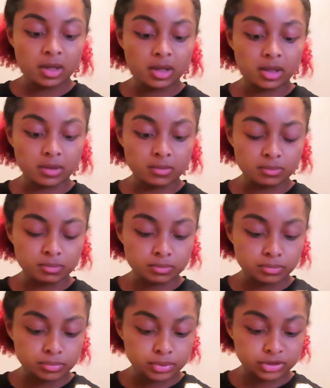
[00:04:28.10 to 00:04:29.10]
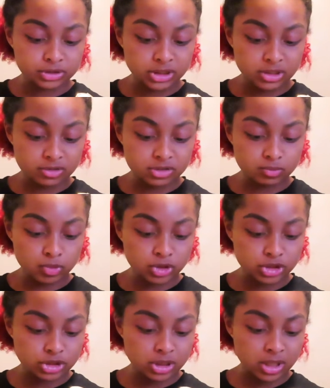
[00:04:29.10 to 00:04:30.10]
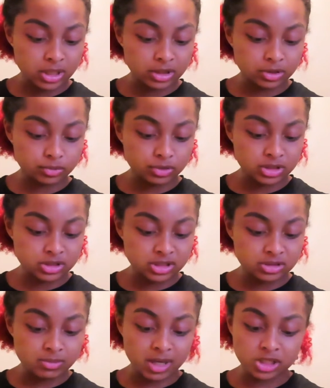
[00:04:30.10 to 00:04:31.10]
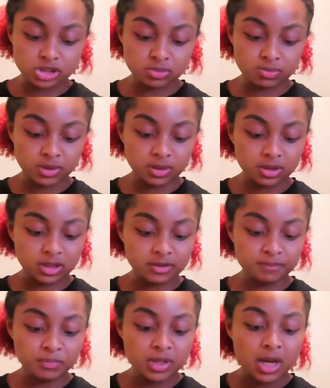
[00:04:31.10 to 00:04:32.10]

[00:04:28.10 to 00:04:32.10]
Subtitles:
and preserves moisture and increases manageability.